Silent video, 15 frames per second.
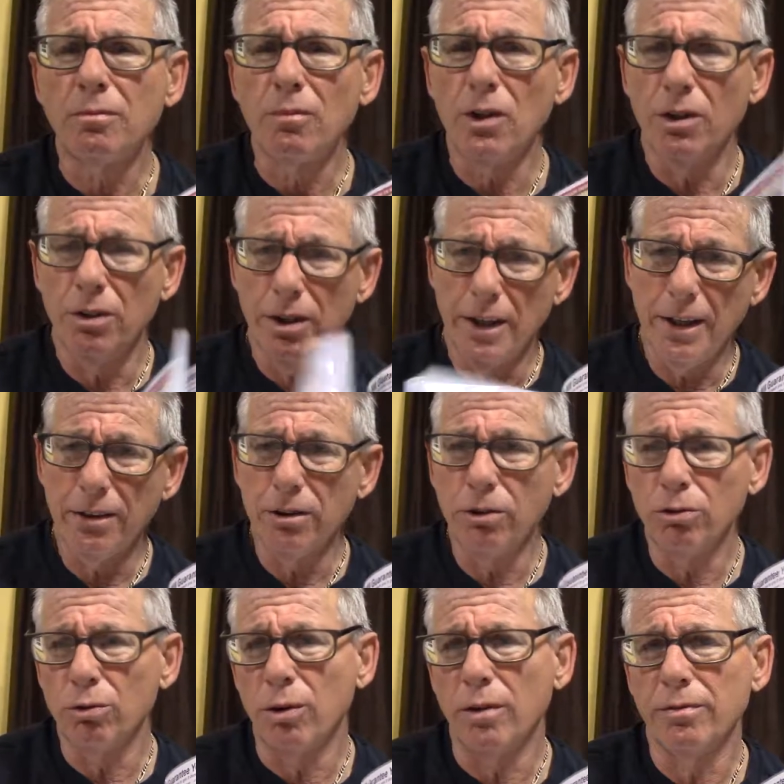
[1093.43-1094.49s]
you get the
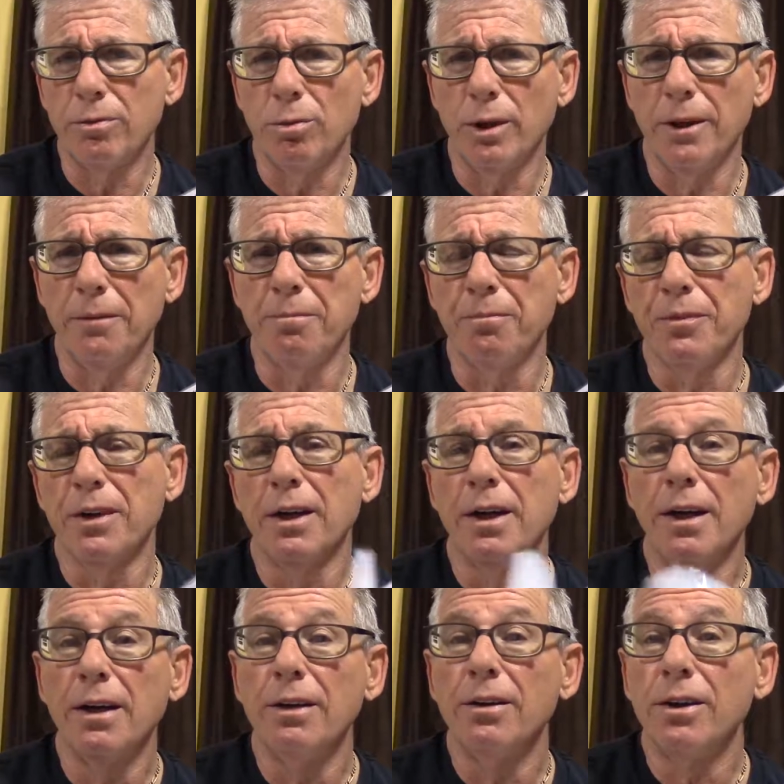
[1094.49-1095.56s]
software,
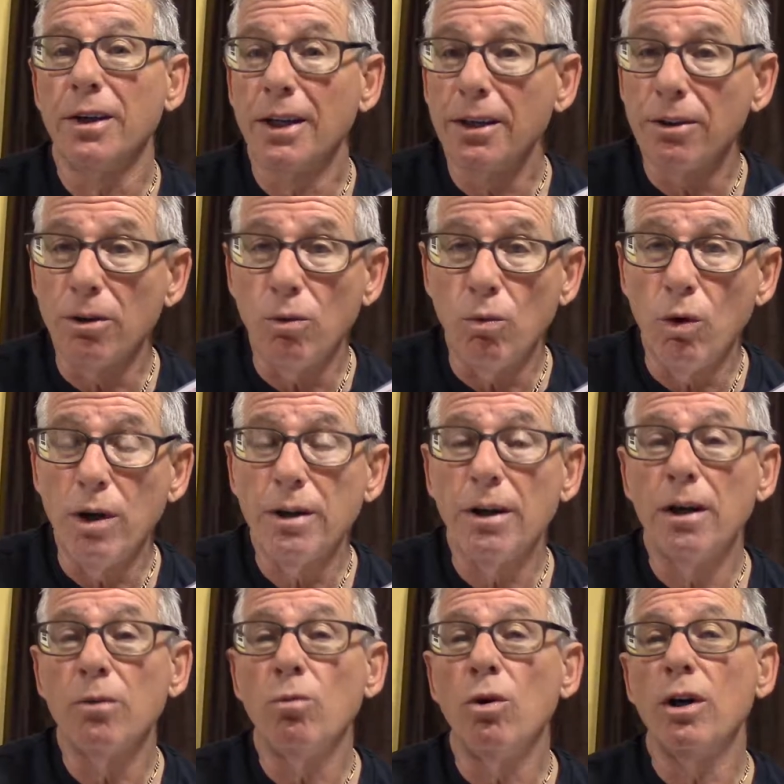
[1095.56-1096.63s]
you get the
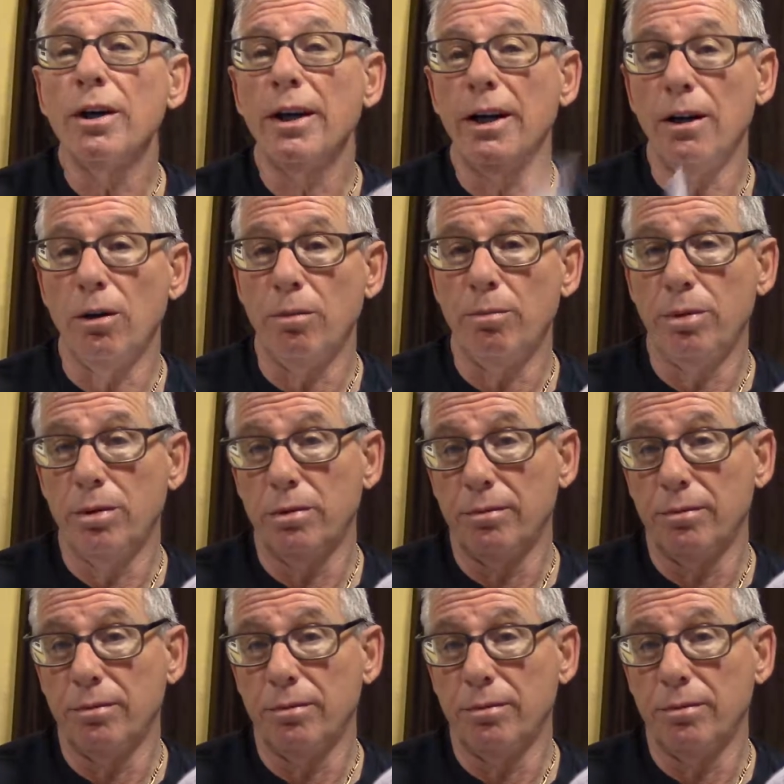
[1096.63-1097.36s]
one-on-one help.